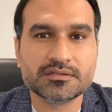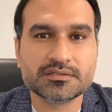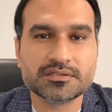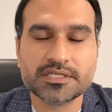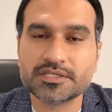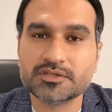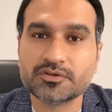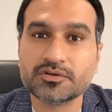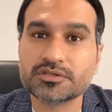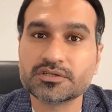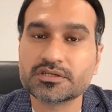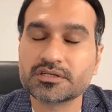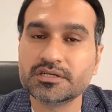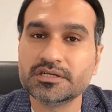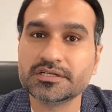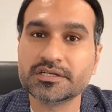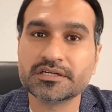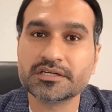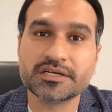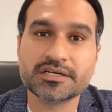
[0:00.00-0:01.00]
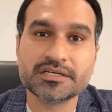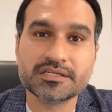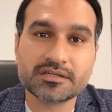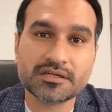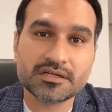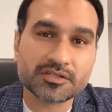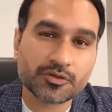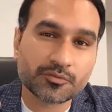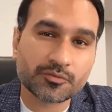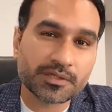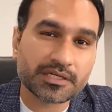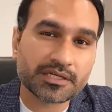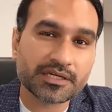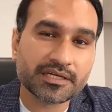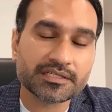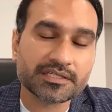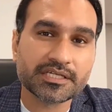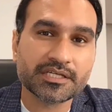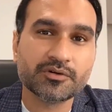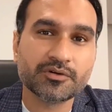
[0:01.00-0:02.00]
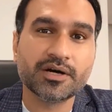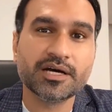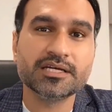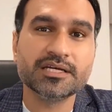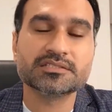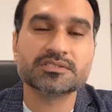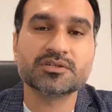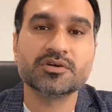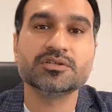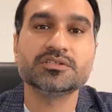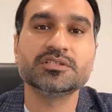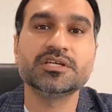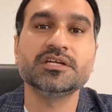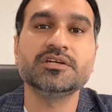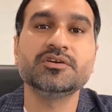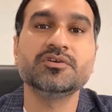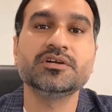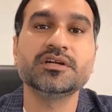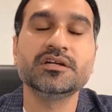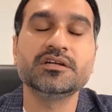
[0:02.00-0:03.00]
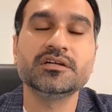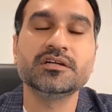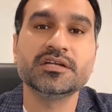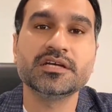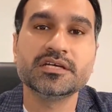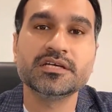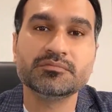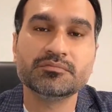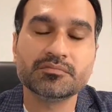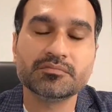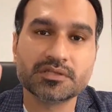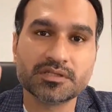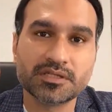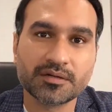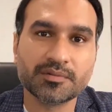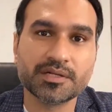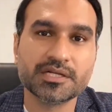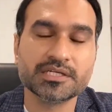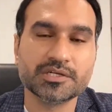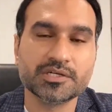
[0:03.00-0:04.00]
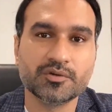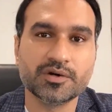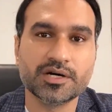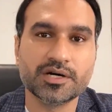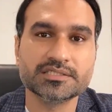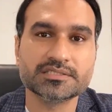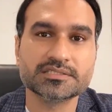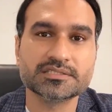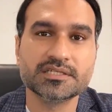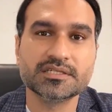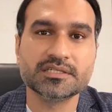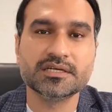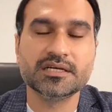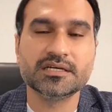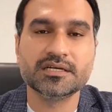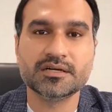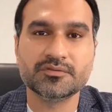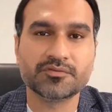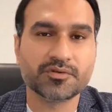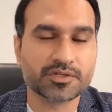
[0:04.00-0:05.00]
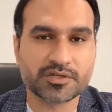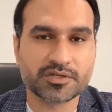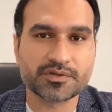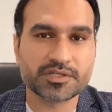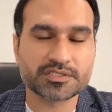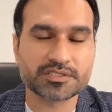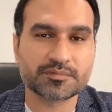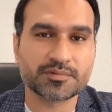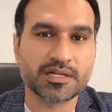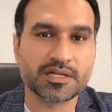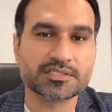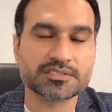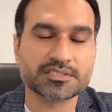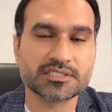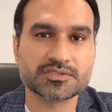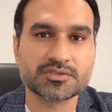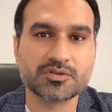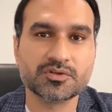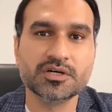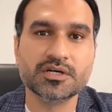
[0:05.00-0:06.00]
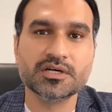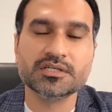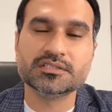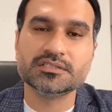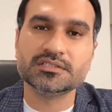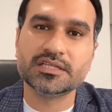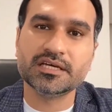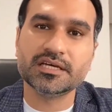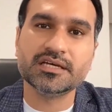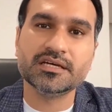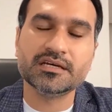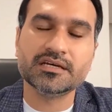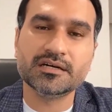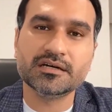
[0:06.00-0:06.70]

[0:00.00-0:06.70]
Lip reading: they don't entertain duplicate EOIs, or they don't entertain double EOIs for different subclasses. So they